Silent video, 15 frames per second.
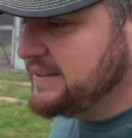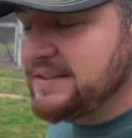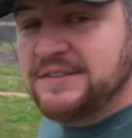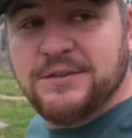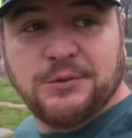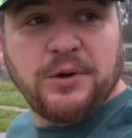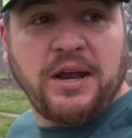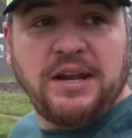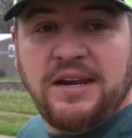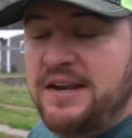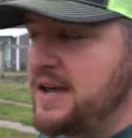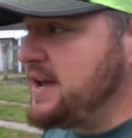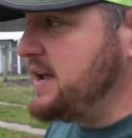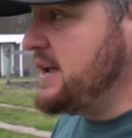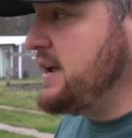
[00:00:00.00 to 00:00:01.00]
It's a rainy
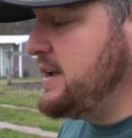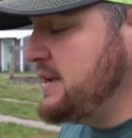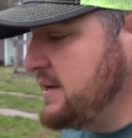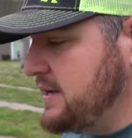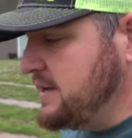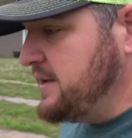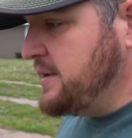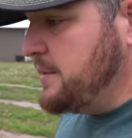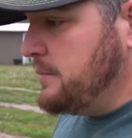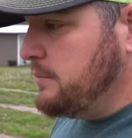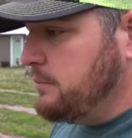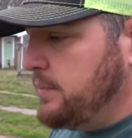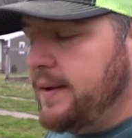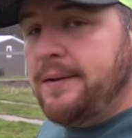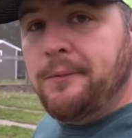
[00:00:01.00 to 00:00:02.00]
day,
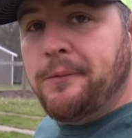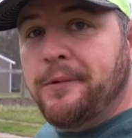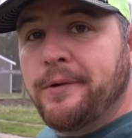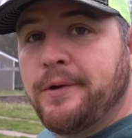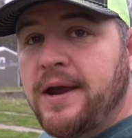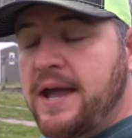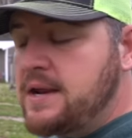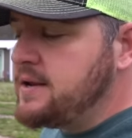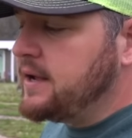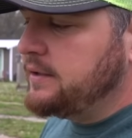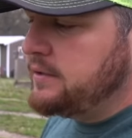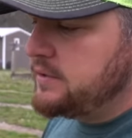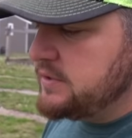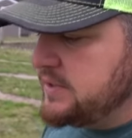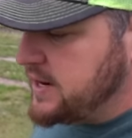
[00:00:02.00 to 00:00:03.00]
but we're heading out
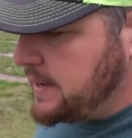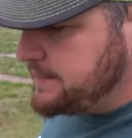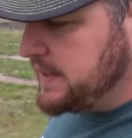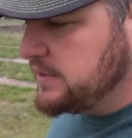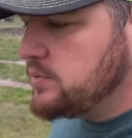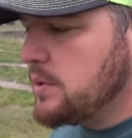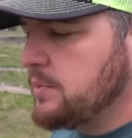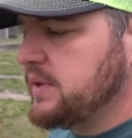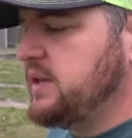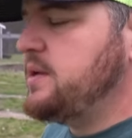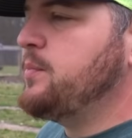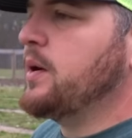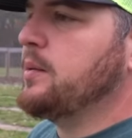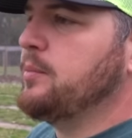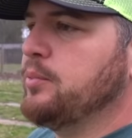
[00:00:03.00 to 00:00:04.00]
to the shop. That's where we
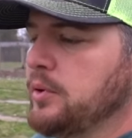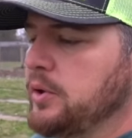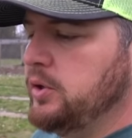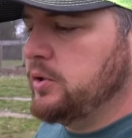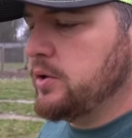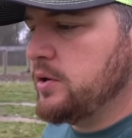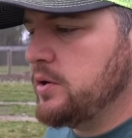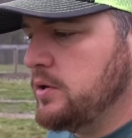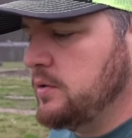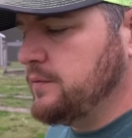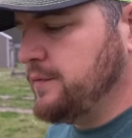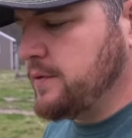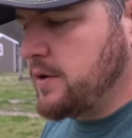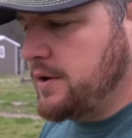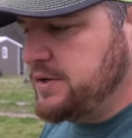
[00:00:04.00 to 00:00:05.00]
keep our brooder
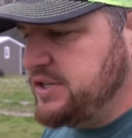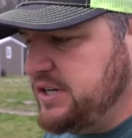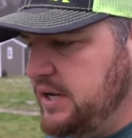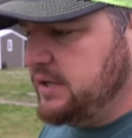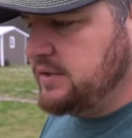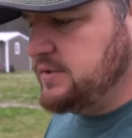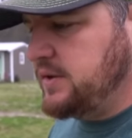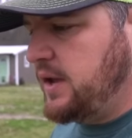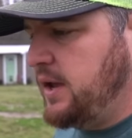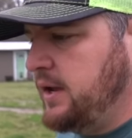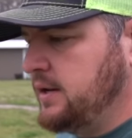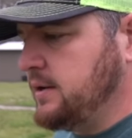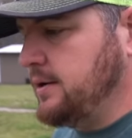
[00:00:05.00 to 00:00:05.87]
for our chicks and